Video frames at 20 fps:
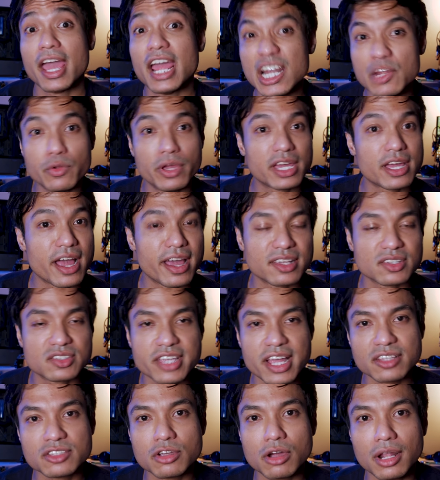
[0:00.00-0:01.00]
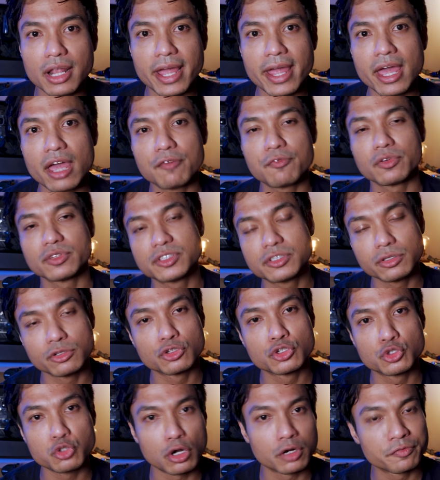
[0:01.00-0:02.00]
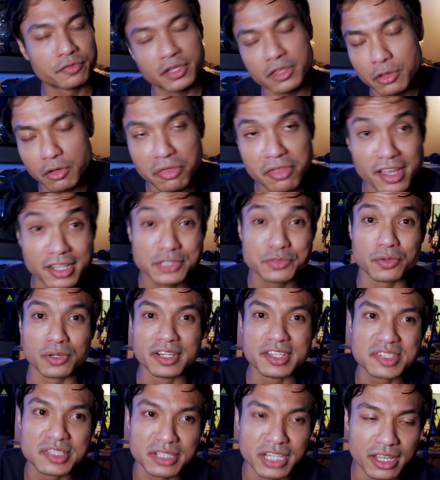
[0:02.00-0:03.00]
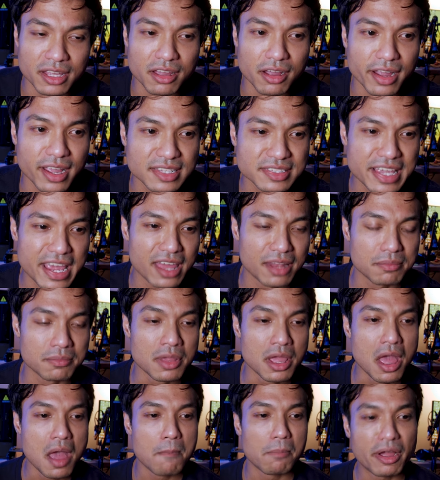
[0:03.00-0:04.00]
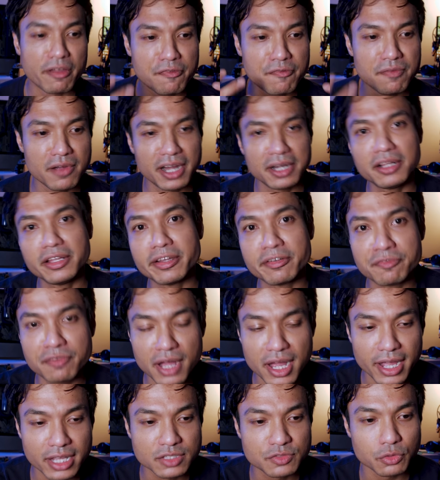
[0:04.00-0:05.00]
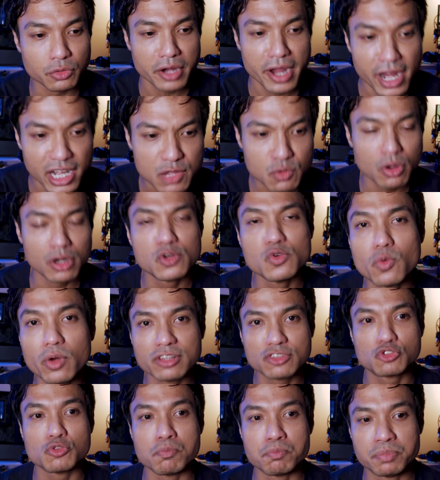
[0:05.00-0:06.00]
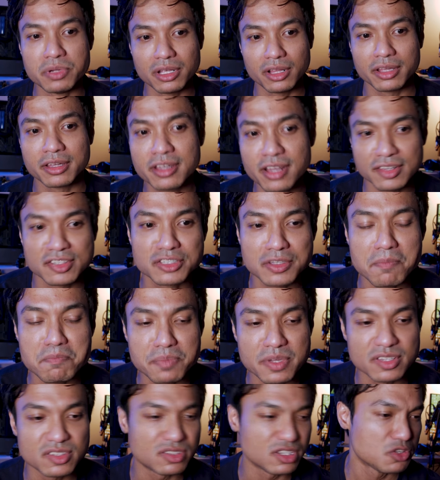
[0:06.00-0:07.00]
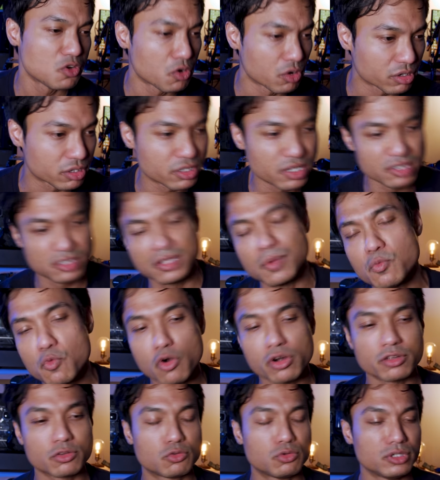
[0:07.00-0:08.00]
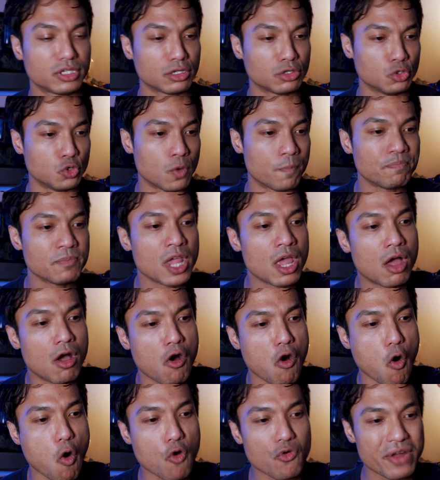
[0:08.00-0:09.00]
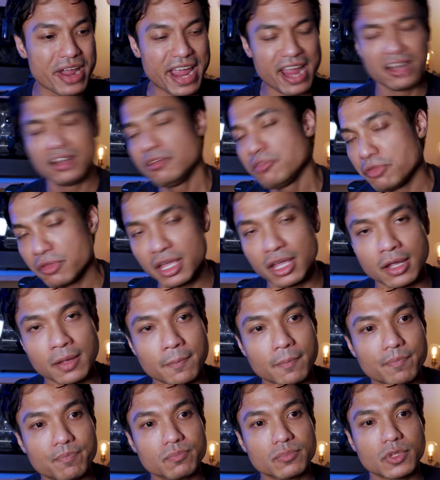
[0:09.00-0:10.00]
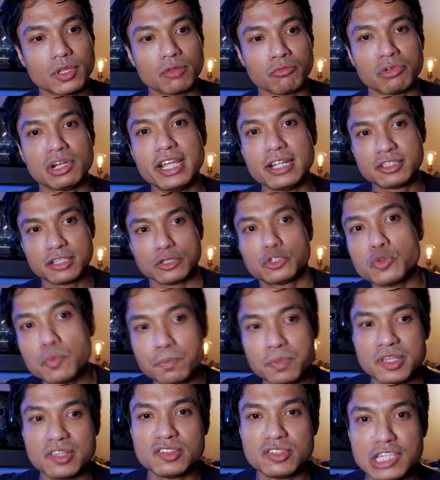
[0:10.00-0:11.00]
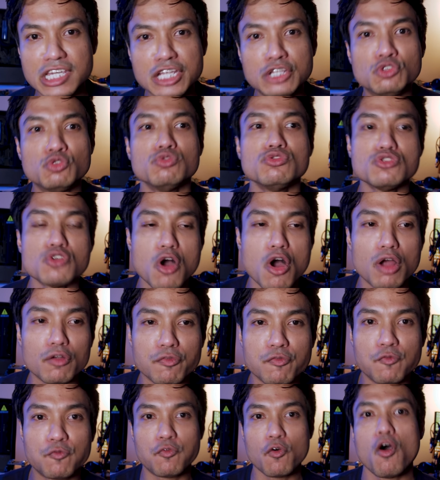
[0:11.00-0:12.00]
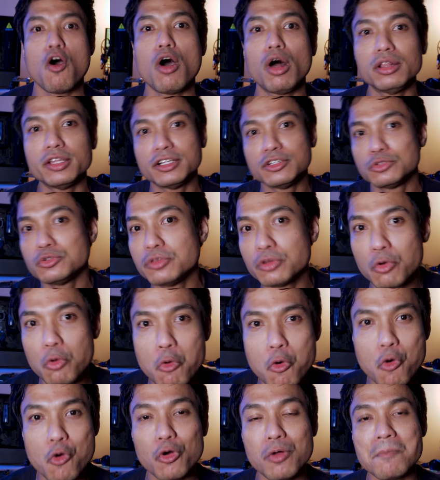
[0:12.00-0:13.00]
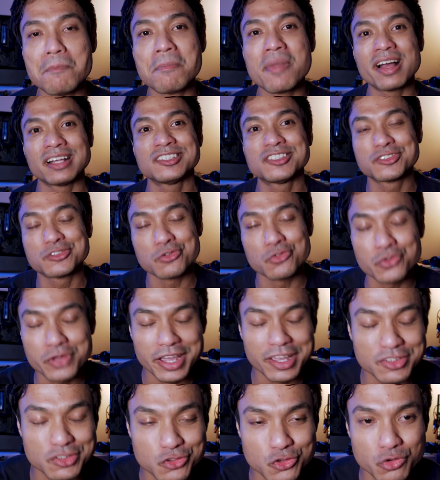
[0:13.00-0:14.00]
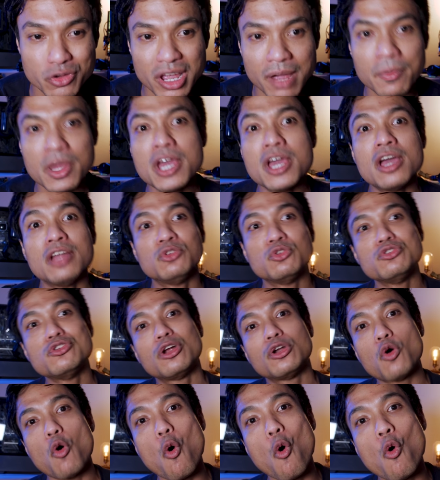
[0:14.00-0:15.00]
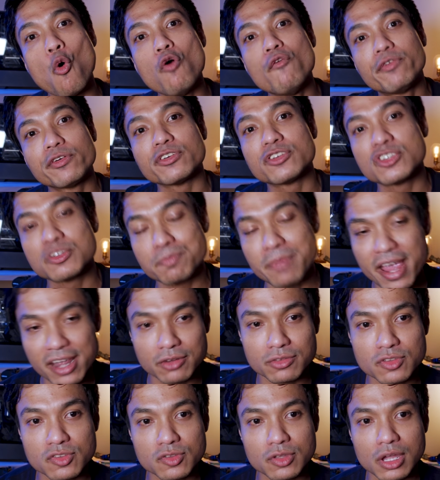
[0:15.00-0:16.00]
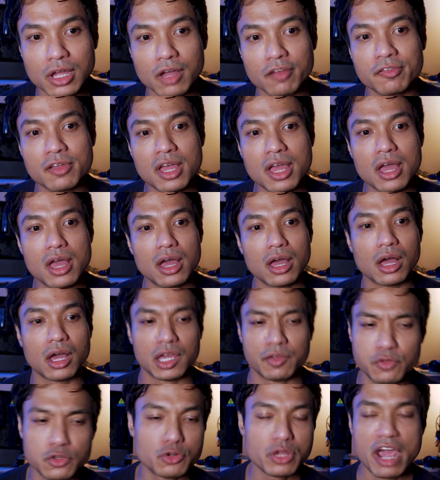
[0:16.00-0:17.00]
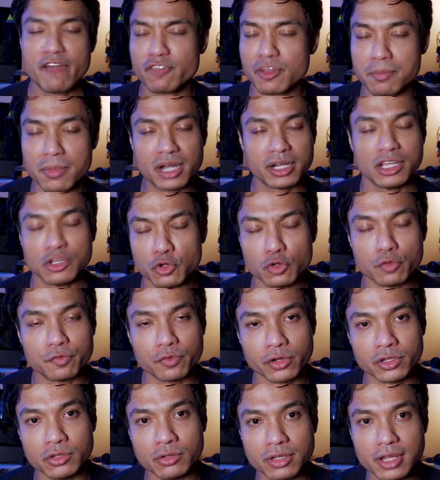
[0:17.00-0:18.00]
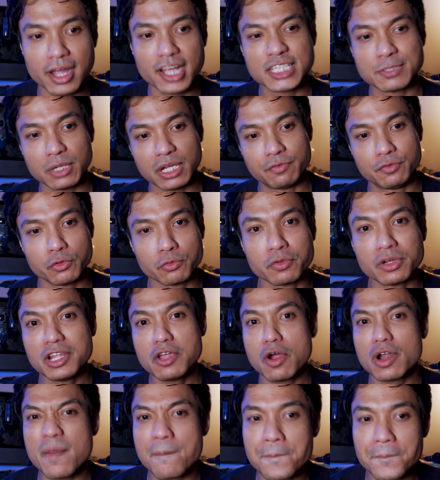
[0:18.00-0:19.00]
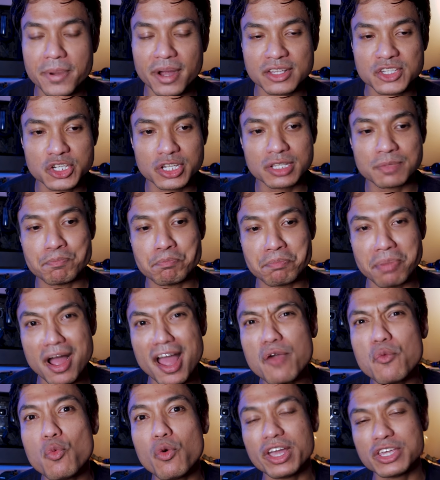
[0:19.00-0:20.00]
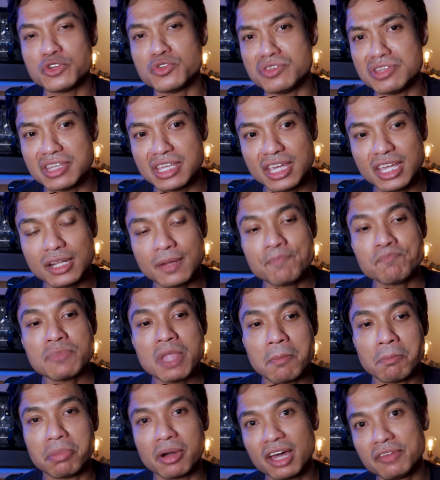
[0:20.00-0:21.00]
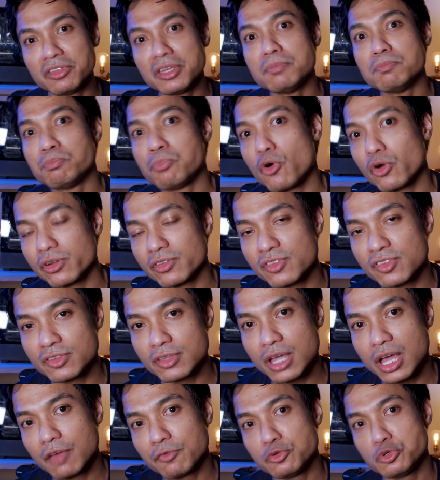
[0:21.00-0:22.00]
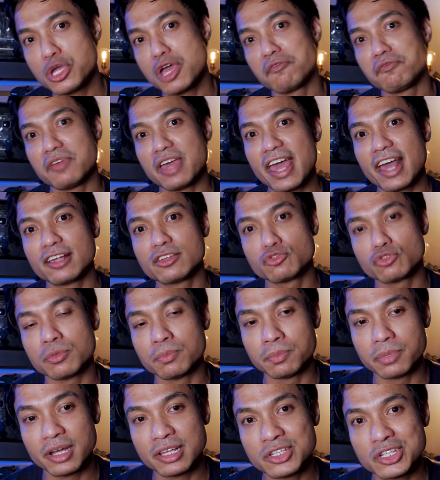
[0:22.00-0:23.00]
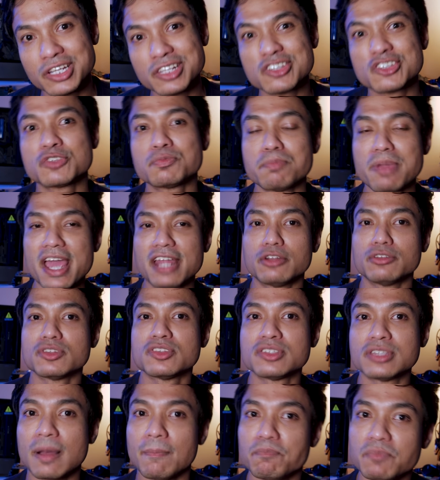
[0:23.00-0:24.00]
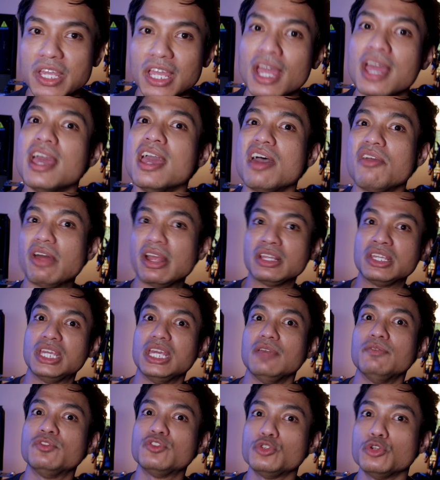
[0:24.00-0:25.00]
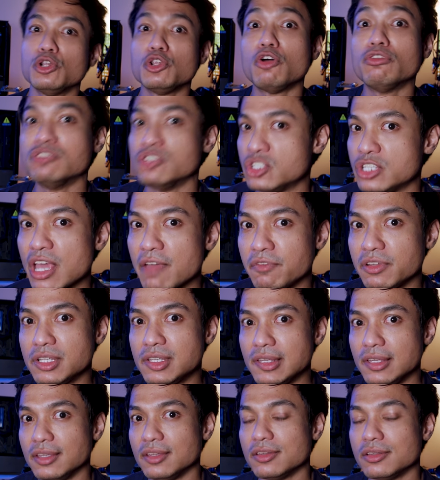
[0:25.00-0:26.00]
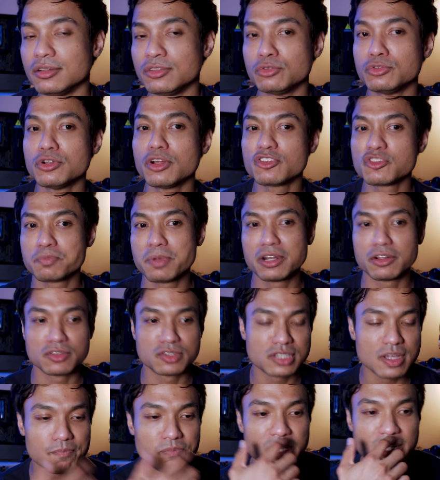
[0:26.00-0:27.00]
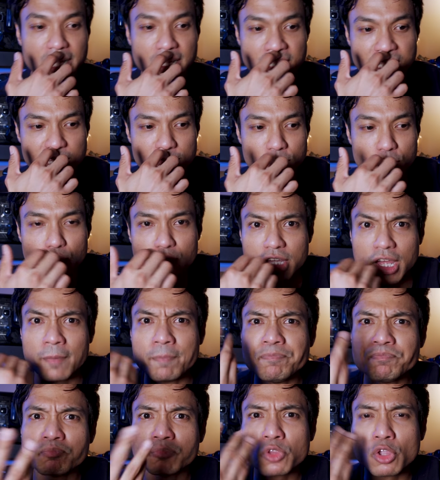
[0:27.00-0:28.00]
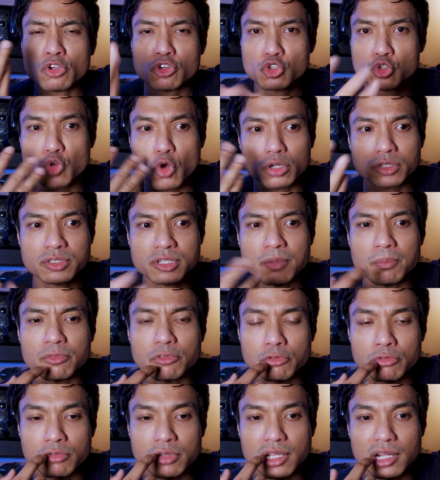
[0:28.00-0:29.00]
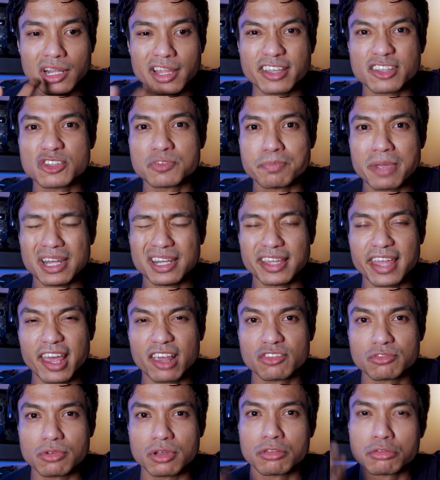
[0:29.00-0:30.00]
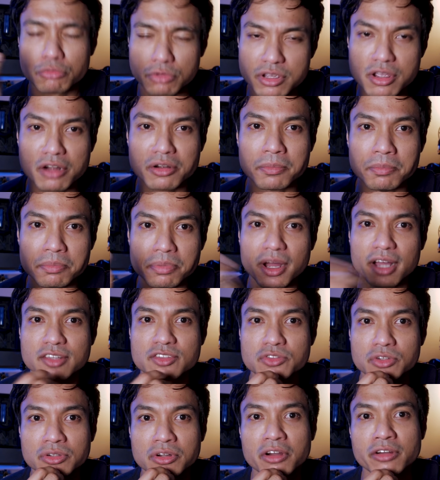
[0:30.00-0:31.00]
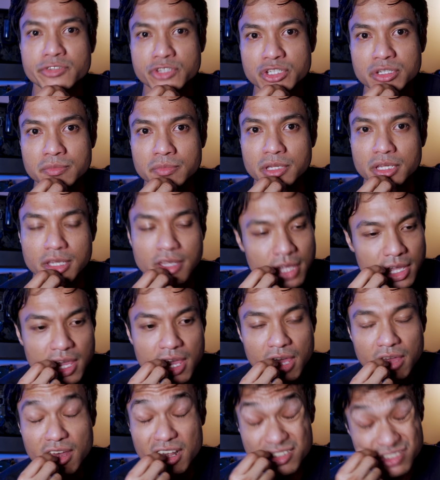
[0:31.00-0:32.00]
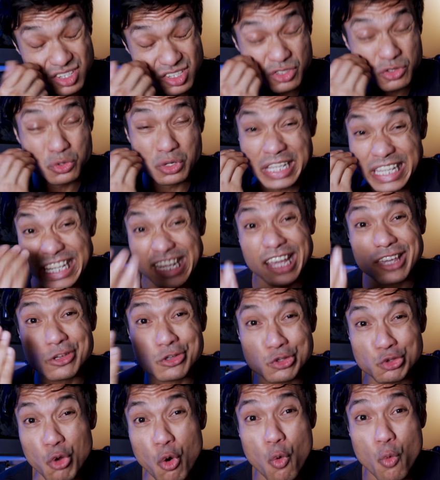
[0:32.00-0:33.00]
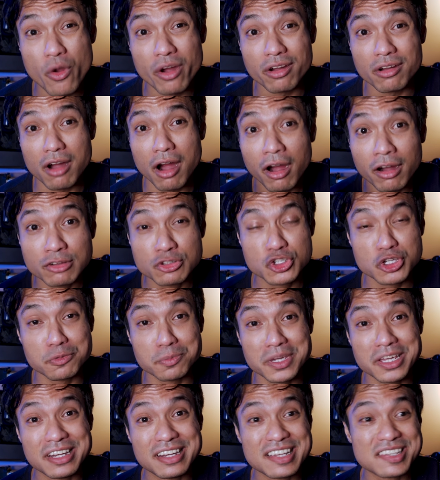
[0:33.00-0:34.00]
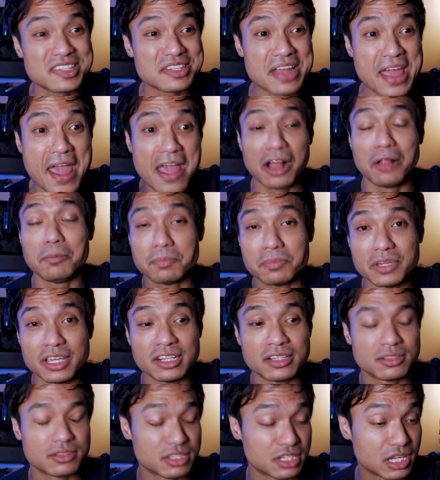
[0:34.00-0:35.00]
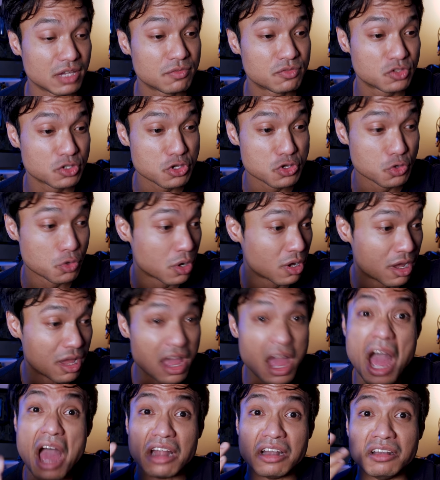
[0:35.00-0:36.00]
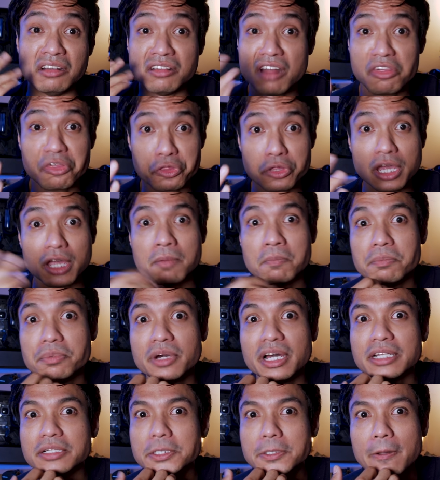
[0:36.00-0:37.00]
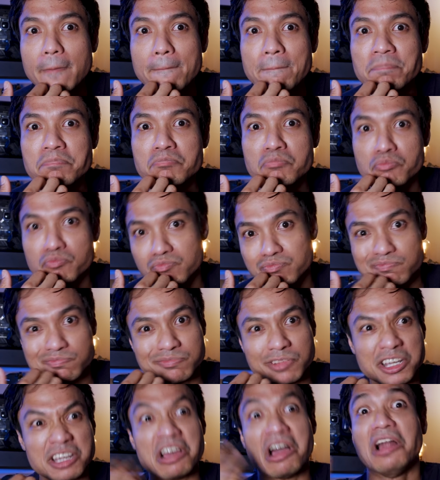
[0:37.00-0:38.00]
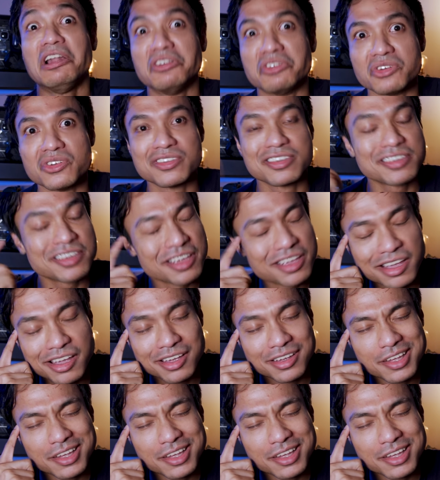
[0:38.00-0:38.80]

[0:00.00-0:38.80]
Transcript: Anyway, guys, that's all I have for this little short video. Thanks for listening, guys. And my final advice for anyone who wants to build a custom PC or a custom water cooling loop or anything related to PC, do not fall into the whole master race trap. Do not overspend on stuff. If you do have the money, good for you guys. But if you're really on a budget, buy what you need. Buy the important stuff. If you have extra budget, spend on something that gives you longevity. Do not spend on something that gives you that short-term thrill, like spending extra $300 on RGB. That's just gonna get you nowhere. RGB doesn't help. It gives you nothing but colors.